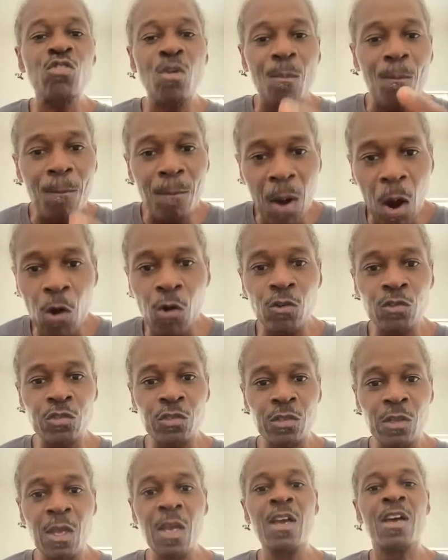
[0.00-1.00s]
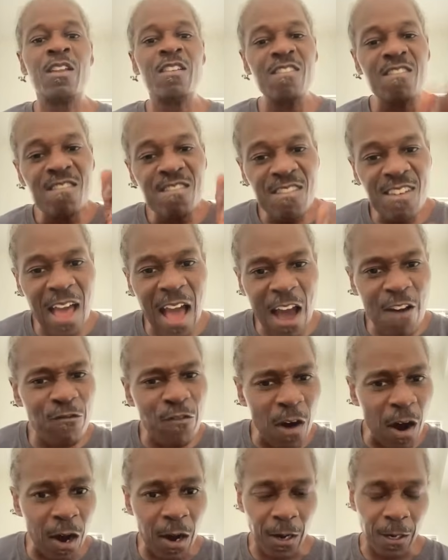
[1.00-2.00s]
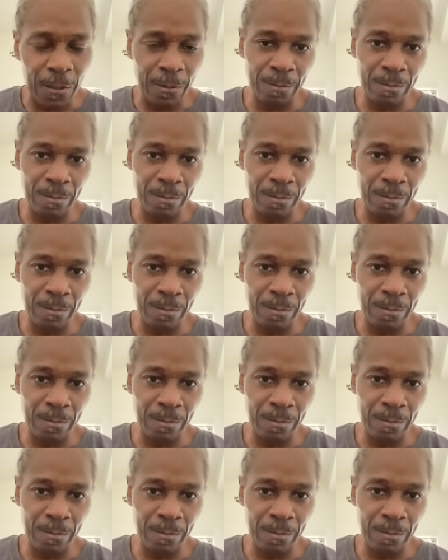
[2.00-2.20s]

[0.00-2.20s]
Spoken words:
most never